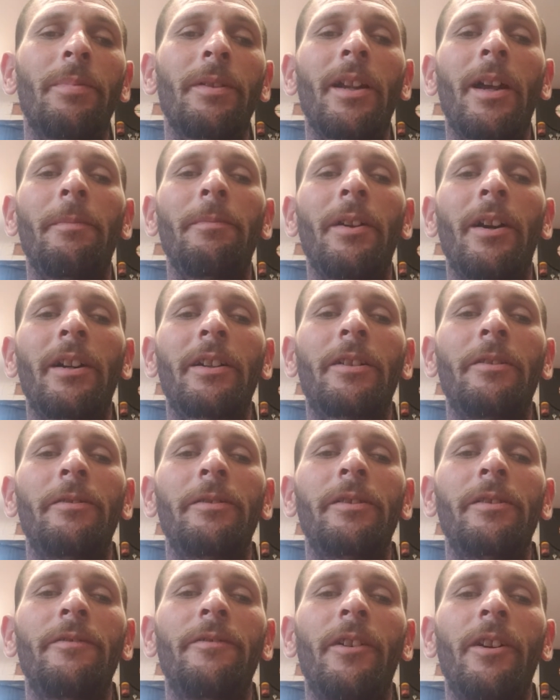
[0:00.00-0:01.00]
but I'm not
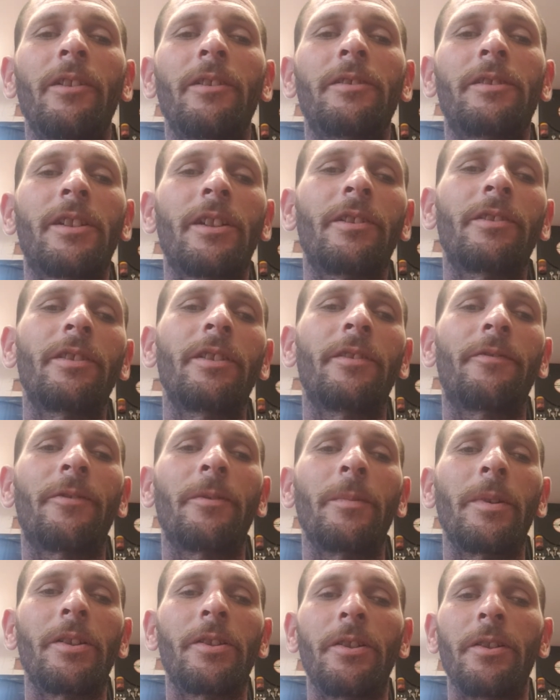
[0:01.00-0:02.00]
going to volunteer the
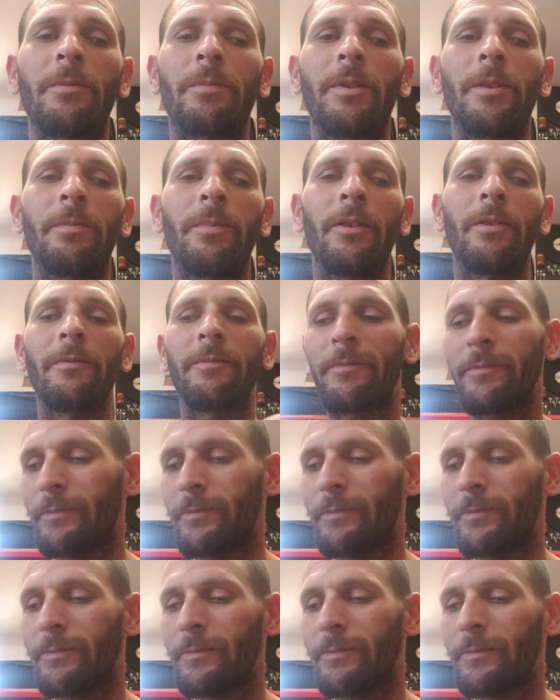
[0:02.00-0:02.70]
information to people.